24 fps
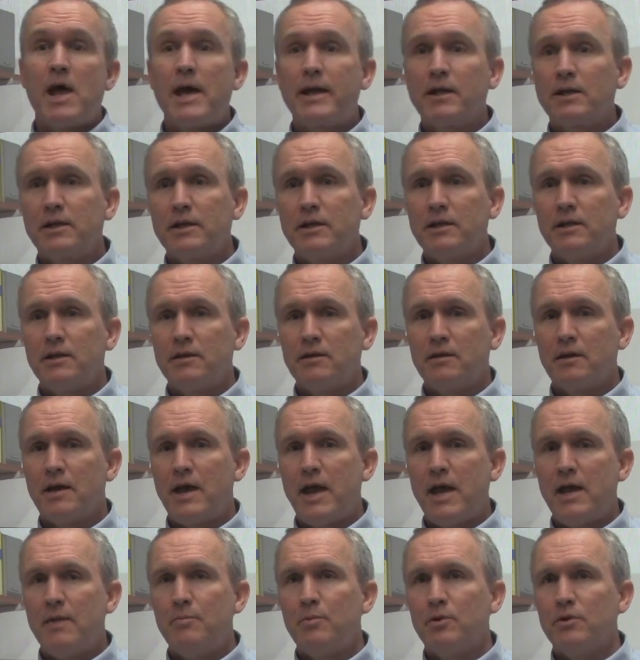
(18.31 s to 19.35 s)
likely
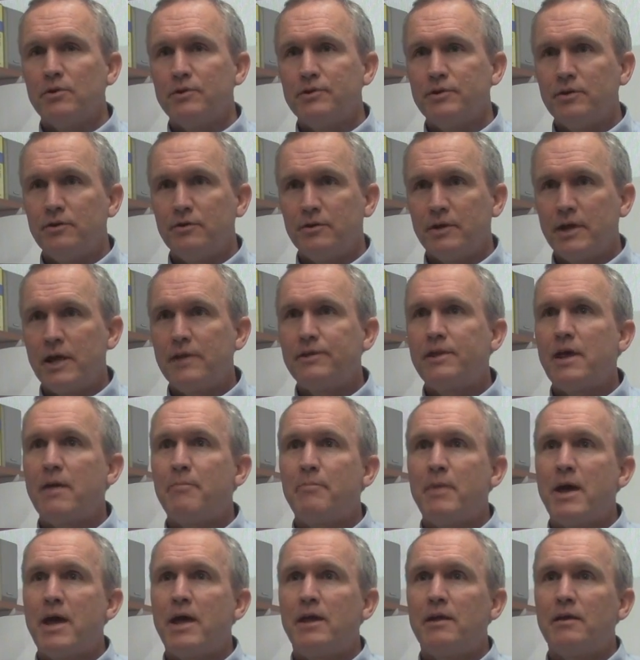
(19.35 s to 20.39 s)
able to get that
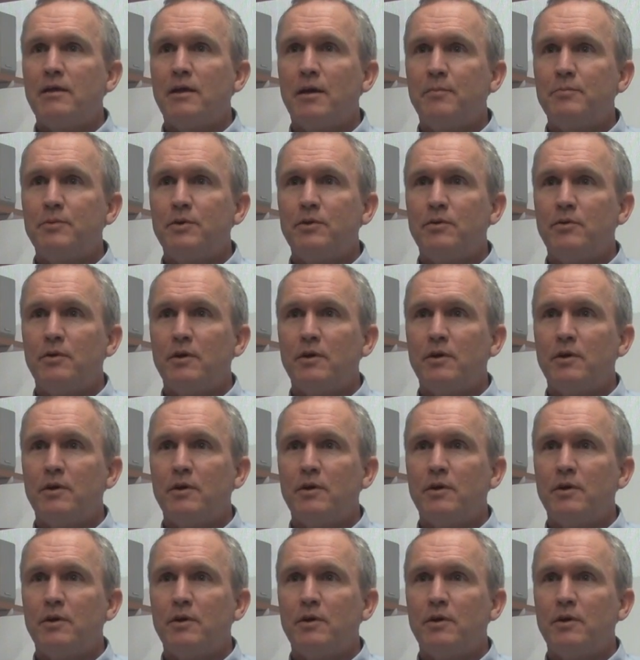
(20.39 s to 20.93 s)
bat up to